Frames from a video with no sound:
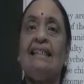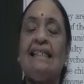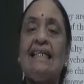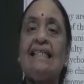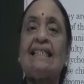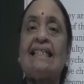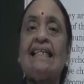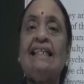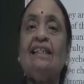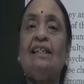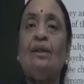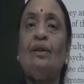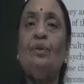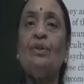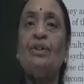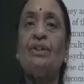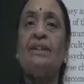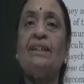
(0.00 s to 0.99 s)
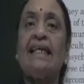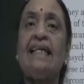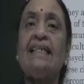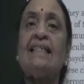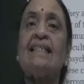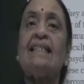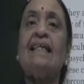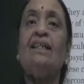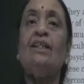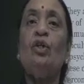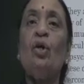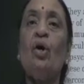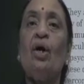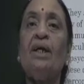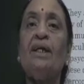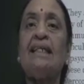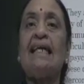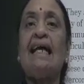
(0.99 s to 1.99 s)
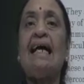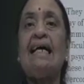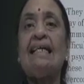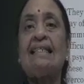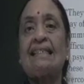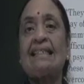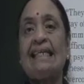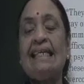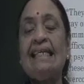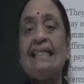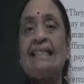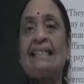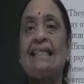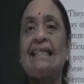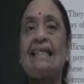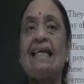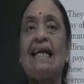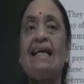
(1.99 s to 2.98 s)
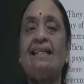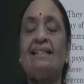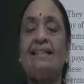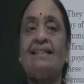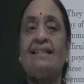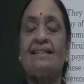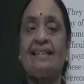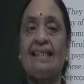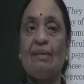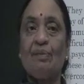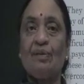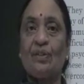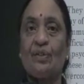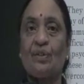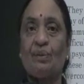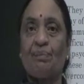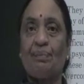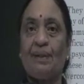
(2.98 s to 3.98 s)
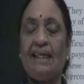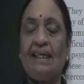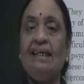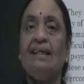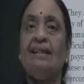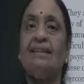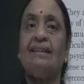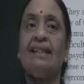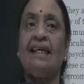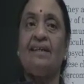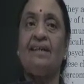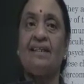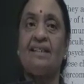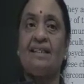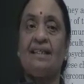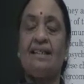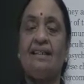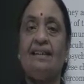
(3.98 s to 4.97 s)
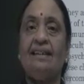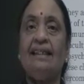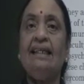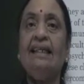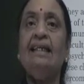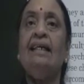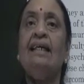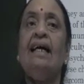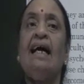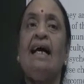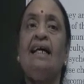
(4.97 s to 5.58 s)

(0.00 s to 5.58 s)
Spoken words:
Yes, inclusion is not as easy as it seems to be theoretically.